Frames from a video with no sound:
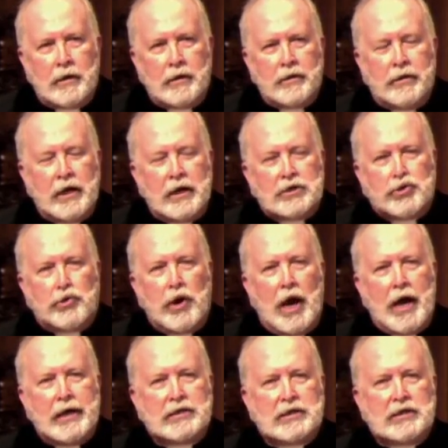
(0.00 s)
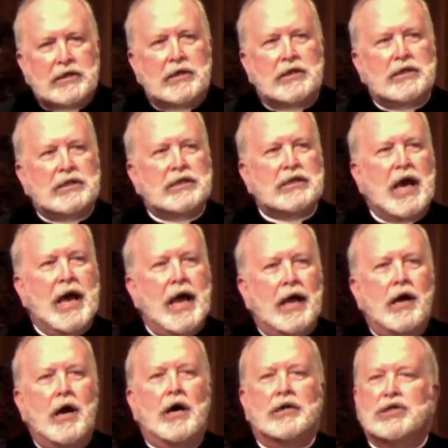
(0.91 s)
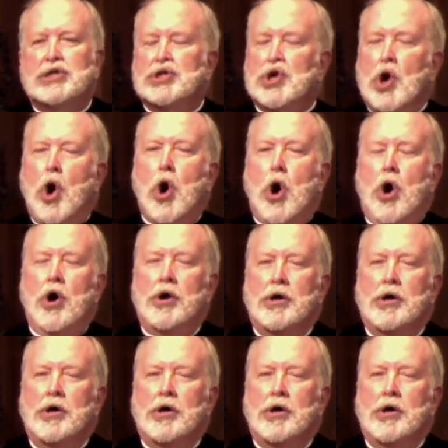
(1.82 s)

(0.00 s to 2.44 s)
the Israelites sang a song.